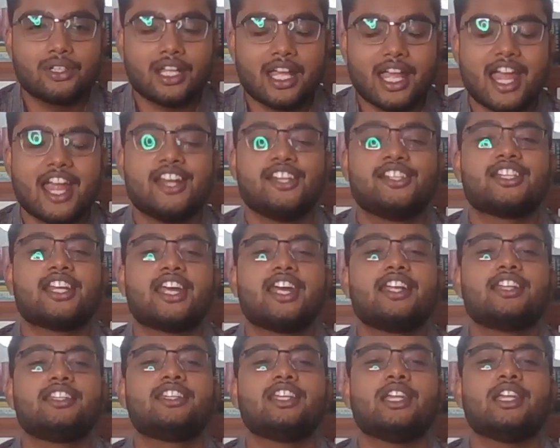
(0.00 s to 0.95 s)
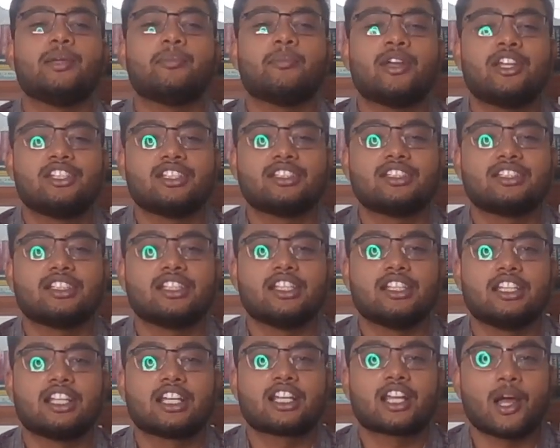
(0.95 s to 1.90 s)
and share the images in
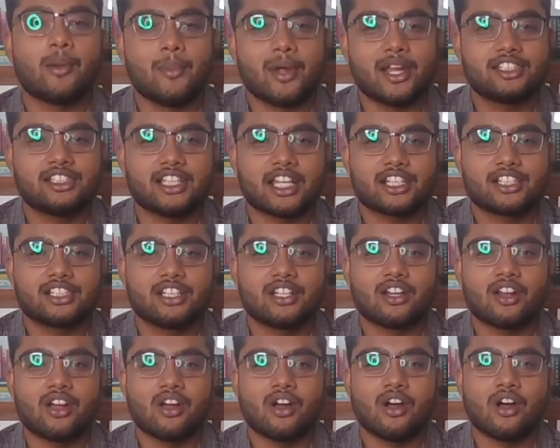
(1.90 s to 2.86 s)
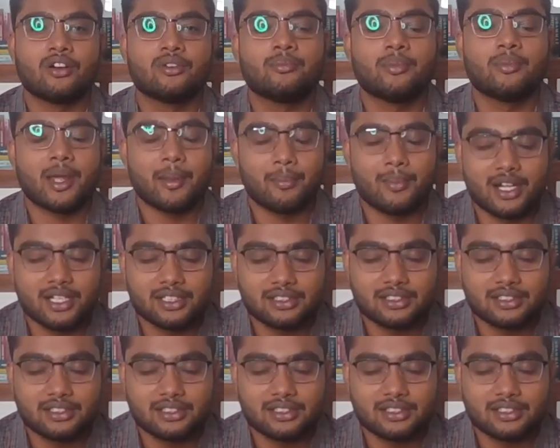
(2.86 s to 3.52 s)
the comment section on members